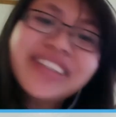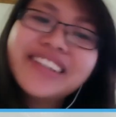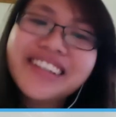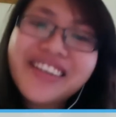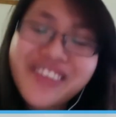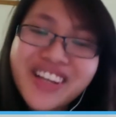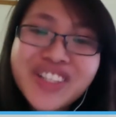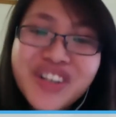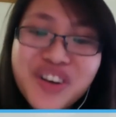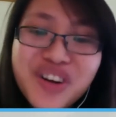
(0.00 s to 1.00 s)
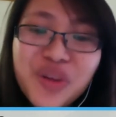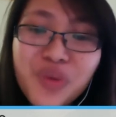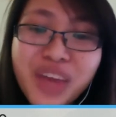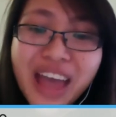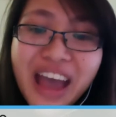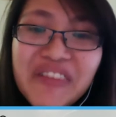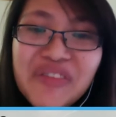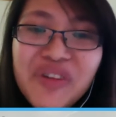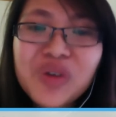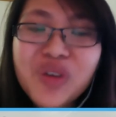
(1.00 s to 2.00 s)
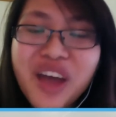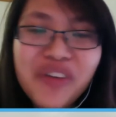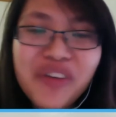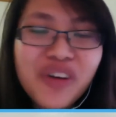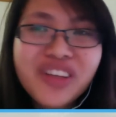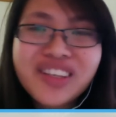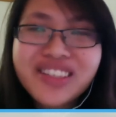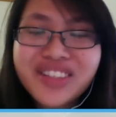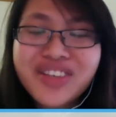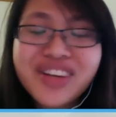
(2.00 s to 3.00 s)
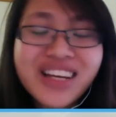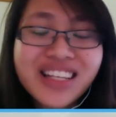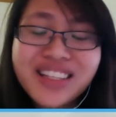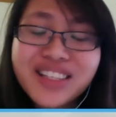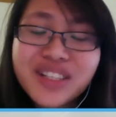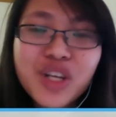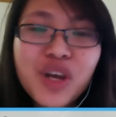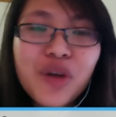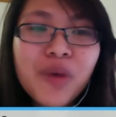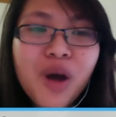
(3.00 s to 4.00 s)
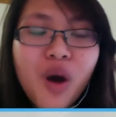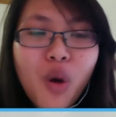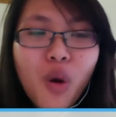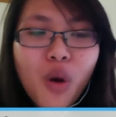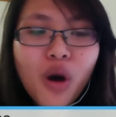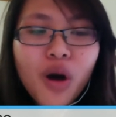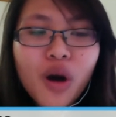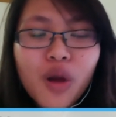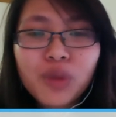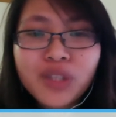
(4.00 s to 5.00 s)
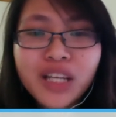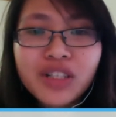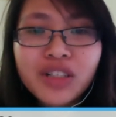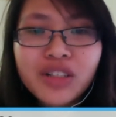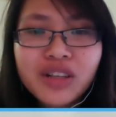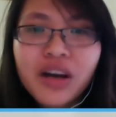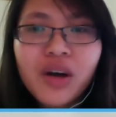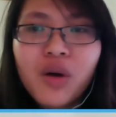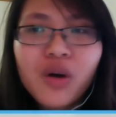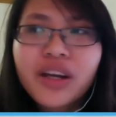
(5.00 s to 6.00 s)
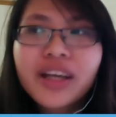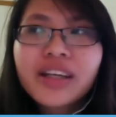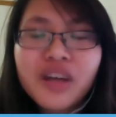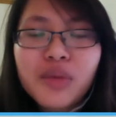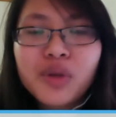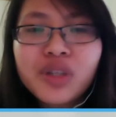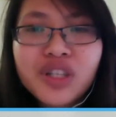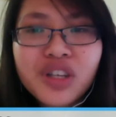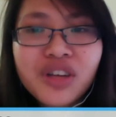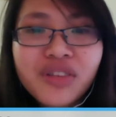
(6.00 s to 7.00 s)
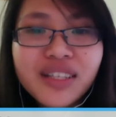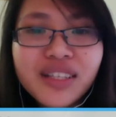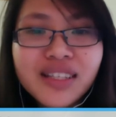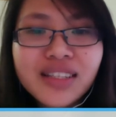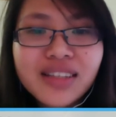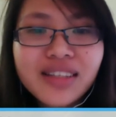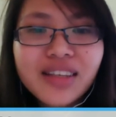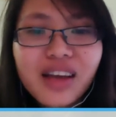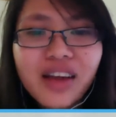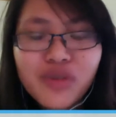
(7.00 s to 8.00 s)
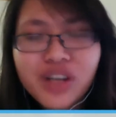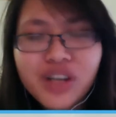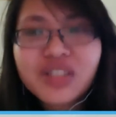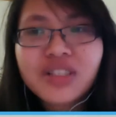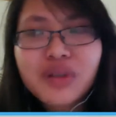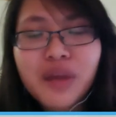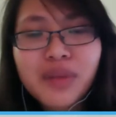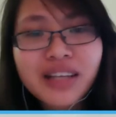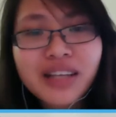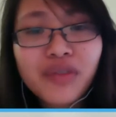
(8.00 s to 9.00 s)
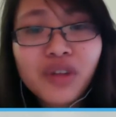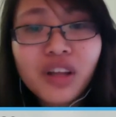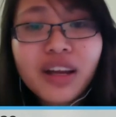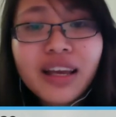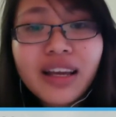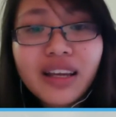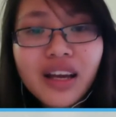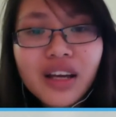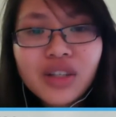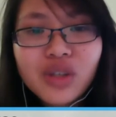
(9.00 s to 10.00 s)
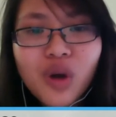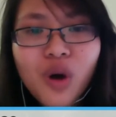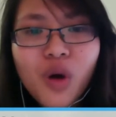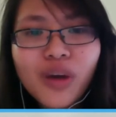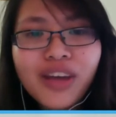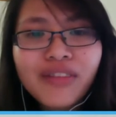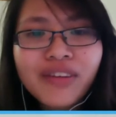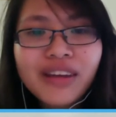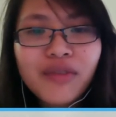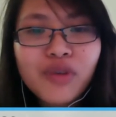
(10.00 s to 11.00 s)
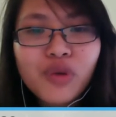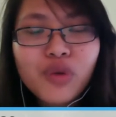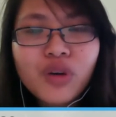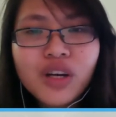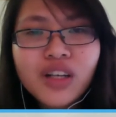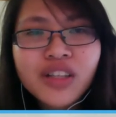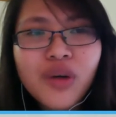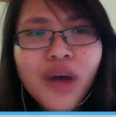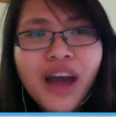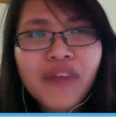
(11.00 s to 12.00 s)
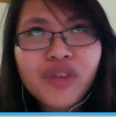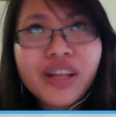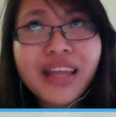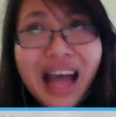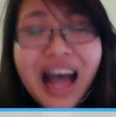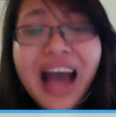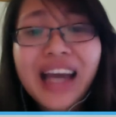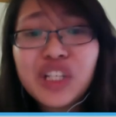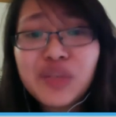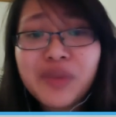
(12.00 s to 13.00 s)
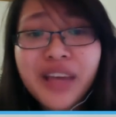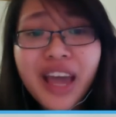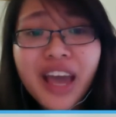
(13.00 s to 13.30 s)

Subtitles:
criteria that we have. We also have other criteria like leadership or or like community service and voracious appetite for learning. So even if you don't have a really high GPA,